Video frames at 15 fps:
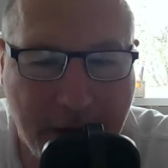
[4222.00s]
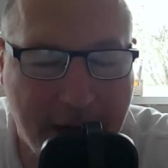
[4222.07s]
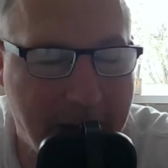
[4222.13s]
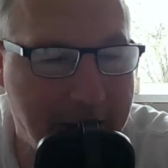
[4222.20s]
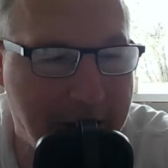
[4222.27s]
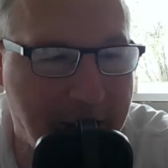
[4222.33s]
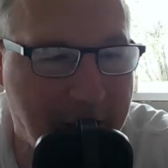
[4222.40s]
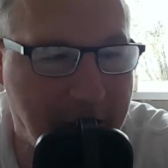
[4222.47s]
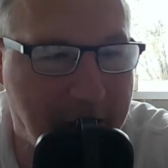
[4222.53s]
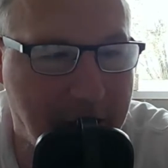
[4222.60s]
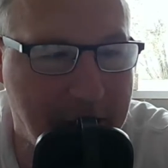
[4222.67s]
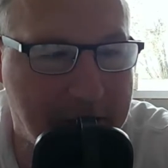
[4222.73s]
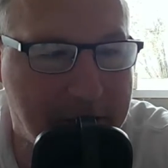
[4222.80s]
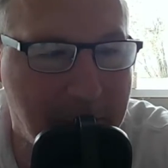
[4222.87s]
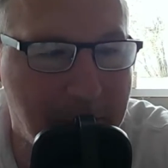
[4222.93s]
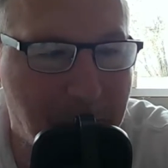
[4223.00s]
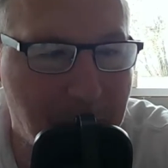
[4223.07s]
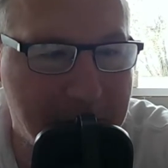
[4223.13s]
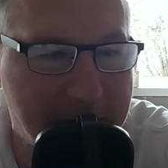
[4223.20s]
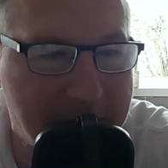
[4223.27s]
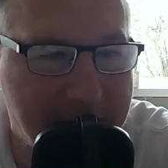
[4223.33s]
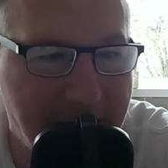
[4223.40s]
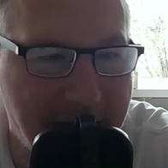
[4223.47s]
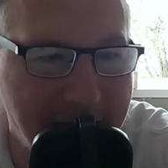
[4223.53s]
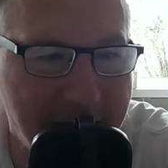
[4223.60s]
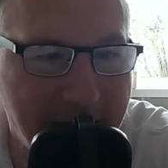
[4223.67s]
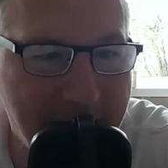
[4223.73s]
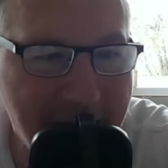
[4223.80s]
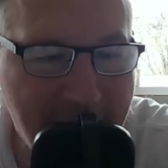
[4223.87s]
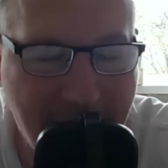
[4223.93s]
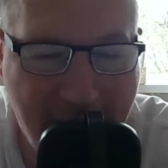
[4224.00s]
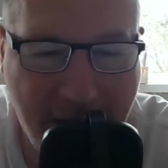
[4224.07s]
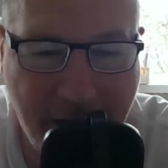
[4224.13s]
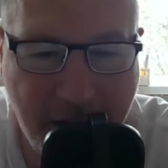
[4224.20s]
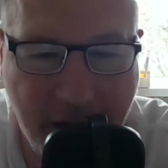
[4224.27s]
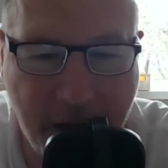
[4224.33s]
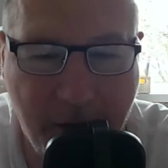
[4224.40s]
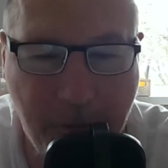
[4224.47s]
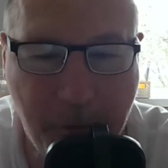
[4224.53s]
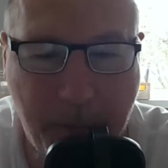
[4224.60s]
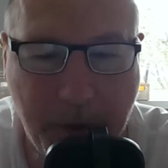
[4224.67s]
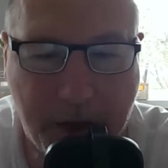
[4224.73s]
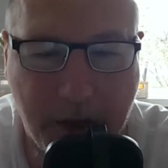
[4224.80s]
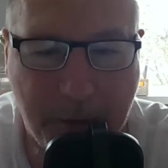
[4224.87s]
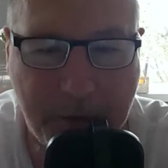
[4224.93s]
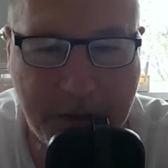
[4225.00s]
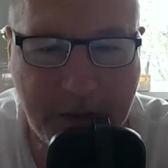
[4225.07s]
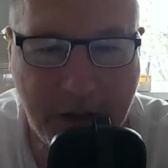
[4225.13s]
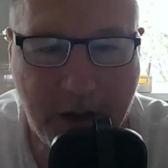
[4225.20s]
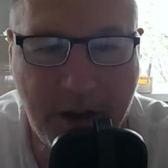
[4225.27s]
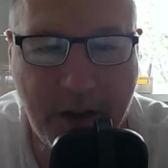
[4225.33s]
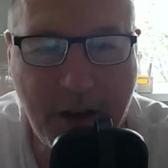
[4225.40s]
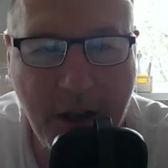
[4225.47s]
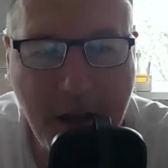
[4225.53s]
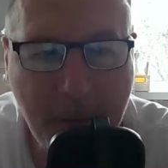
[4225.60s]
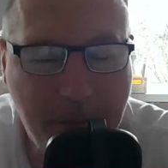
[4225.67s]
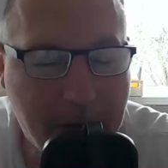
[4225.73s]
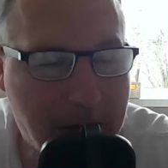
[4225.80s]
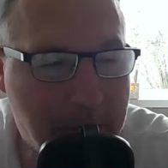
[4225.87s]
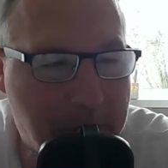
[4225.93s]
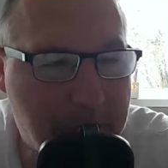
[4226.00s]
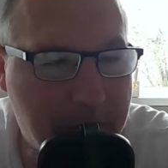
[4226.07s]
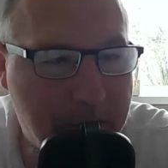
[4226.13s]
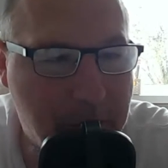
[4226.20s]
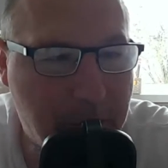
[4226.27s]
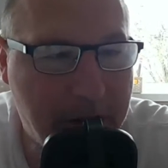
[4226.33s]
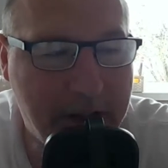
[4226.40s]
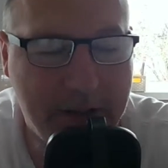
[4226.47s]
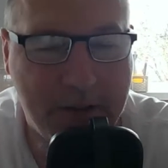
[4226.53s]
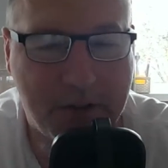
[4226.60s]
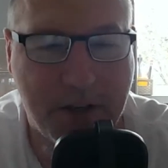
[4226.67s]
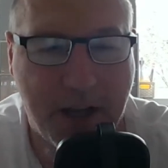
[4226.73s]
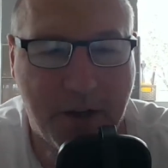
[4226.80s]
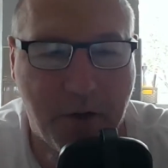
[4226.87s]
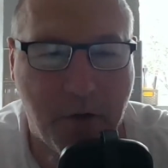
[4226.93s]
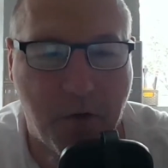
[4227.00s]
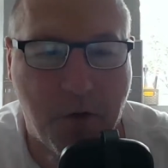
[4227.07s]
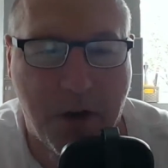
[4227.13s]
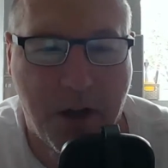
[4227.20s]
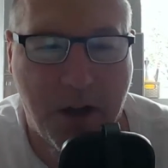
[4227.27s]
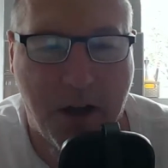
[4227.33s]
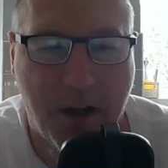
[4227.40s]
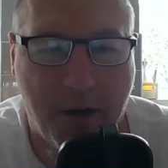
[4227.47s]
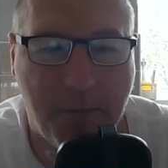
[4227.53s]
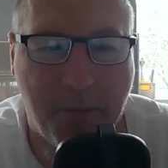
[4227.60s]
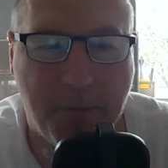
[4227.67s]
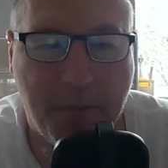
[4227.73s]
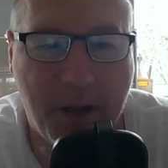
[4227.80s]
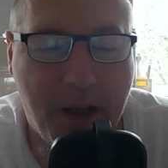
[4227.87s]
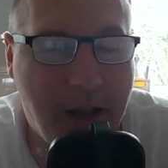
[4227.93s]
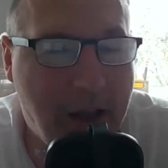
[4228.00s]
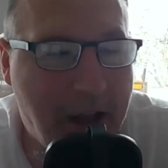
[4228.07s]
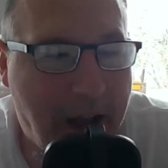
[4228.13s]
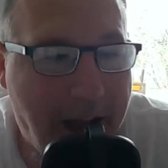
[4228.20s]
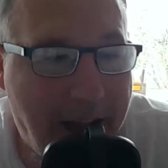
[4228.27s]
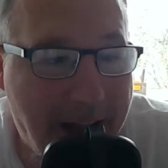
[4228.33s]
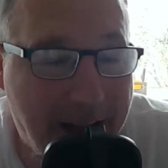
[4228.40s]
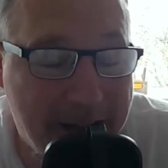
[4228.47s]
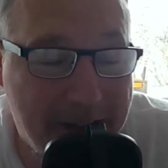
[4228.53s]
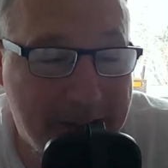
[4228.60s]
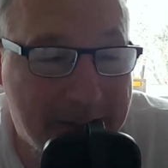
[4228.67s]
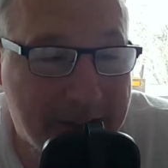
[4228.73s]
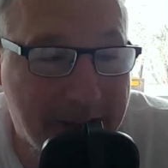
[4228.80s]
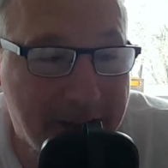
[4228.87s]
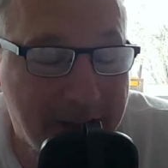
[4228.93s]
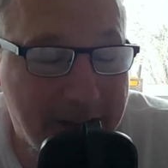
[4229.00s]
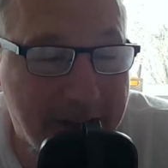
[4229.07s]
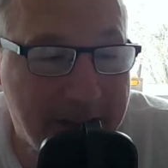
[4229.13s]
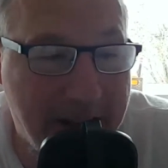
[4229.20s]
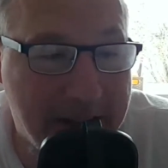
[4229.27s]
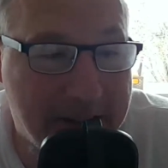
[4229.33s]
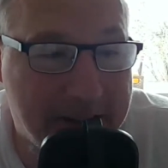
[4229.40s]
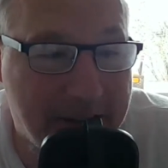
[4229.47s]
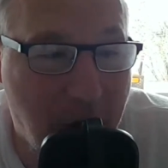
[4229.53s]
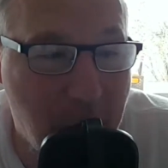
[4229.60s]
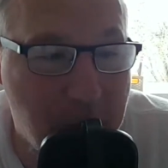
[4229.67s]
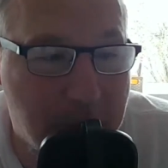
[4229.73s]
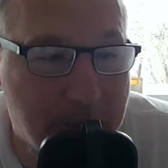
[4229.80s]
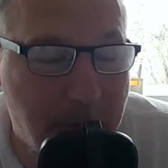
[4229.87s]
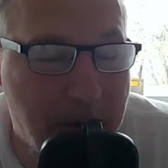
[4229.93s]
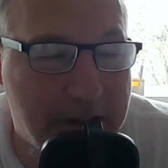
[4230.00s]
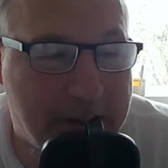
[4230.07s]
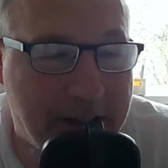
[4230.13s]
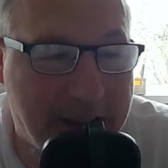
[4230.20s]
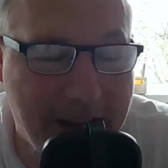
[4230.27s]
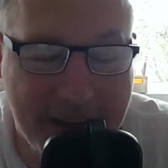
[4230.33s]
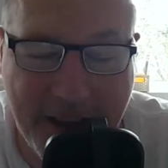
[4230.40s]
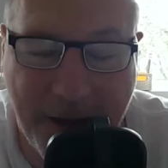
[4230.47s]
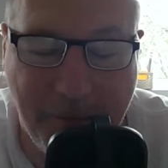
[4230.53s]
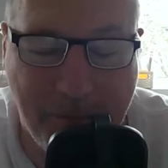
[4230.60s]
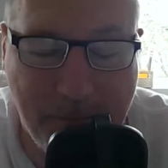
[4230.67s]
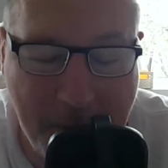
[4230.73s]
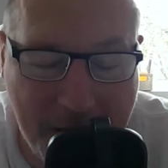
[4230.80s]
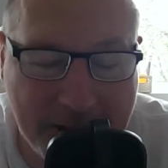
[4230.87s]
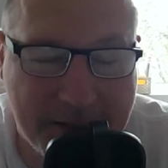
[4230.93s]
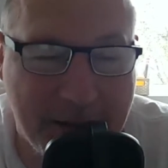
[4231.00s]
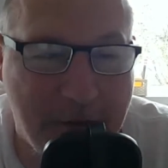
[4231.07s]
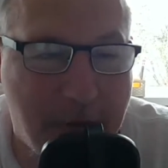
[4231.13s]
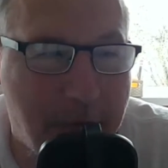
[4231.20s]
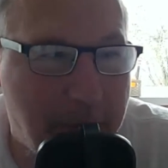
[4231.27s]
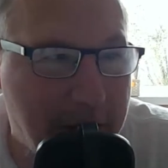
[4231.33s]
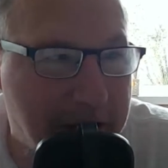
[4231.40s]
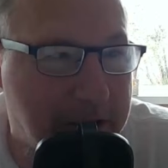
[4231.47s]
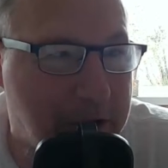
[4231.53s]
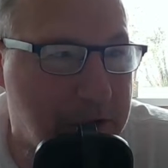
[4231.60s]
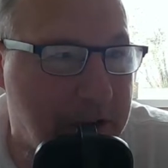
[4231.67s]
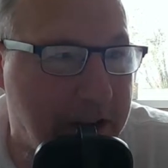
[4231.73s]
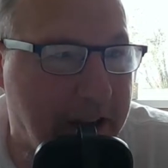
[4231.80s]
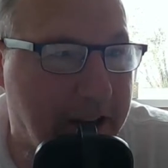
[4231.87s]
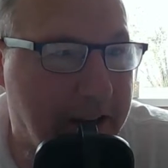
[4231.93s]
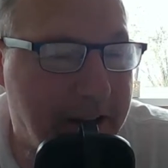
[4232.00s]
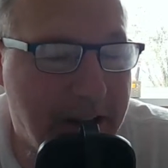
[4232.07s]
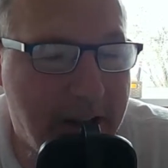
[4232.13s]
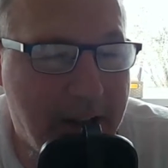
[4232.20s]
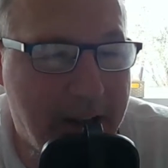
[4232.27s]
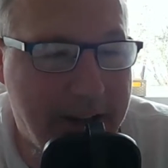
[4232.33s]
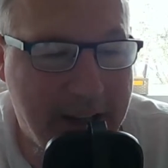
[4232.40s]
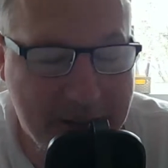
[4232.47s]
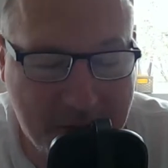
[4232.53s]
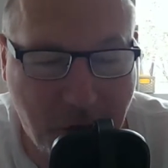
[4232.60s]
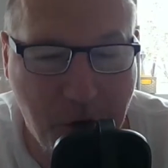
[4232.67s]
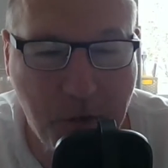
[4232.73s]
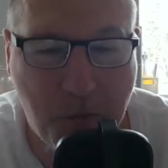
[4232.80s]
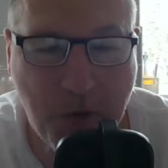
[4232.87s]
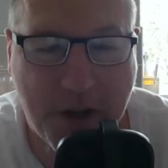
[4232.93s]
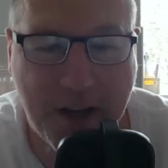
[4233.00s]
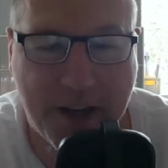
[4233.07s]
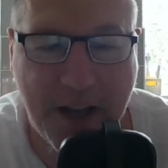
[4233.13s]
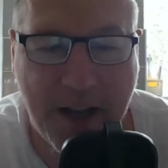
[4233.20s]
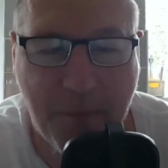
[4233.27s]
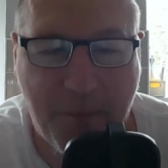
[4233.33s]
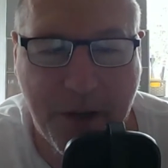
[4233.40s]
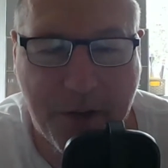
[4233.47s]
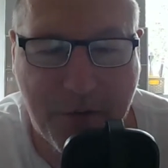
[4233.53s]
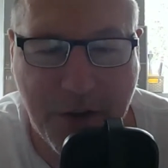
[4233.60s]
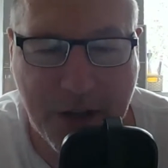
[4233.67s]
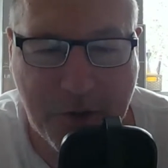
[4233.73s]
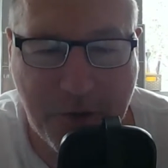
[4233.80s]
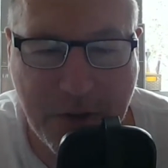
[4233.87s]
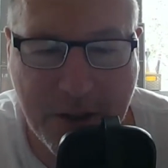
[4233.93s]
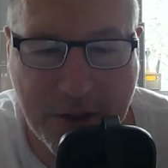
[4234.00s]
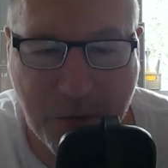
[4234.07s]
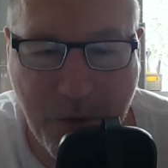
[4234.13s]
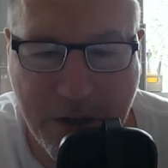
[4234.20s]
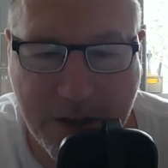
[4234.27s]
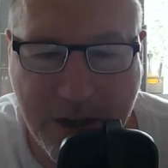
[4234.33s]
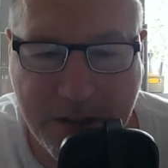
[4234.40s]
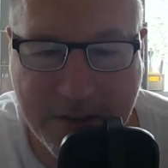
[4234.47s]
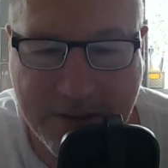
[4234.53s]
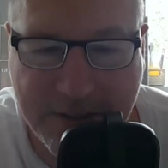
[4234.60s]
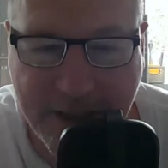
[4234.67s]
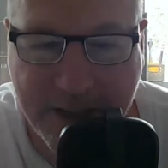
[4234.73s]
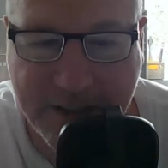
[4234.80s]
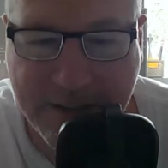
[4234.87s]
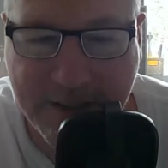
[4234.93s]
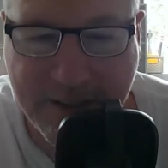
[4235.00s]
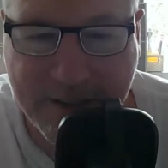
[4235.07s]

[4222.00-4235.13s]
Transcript: at it at some point today. Big up to you. Big up to everybody in the channel. And let's hope Spurs can get that massive victory. Let's hope we can get a big victory this weekend. 6 in